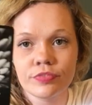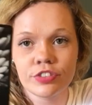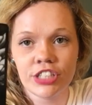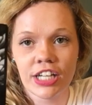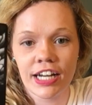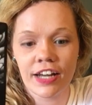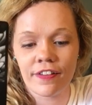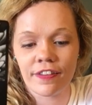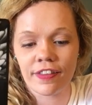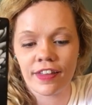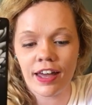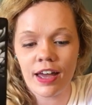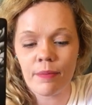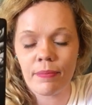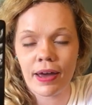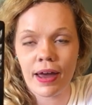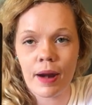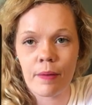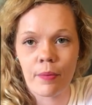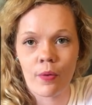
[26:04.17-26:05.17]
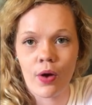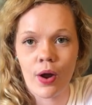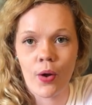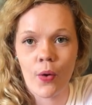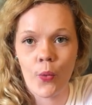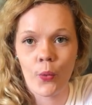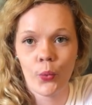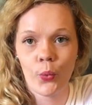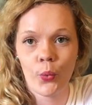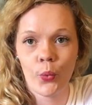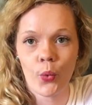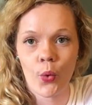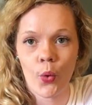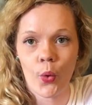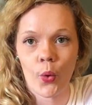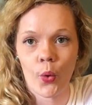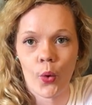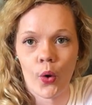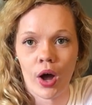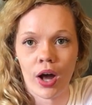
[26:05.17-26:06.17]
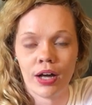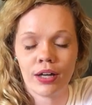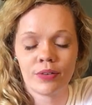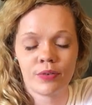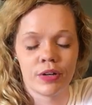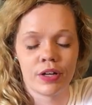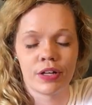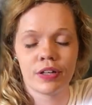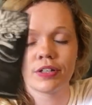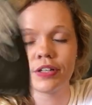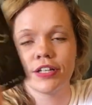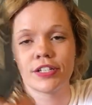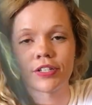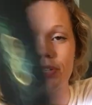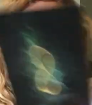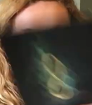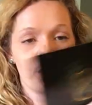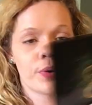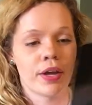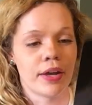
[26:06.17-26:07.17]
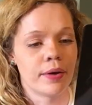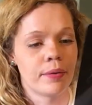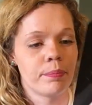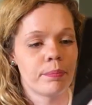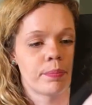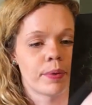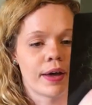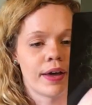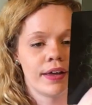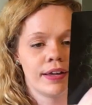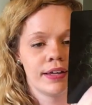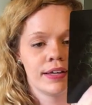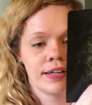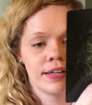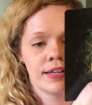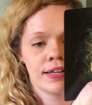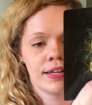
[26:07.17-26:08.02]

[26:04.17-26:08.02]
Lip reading: Check out that bad boy. Ooh, well, as a queen, but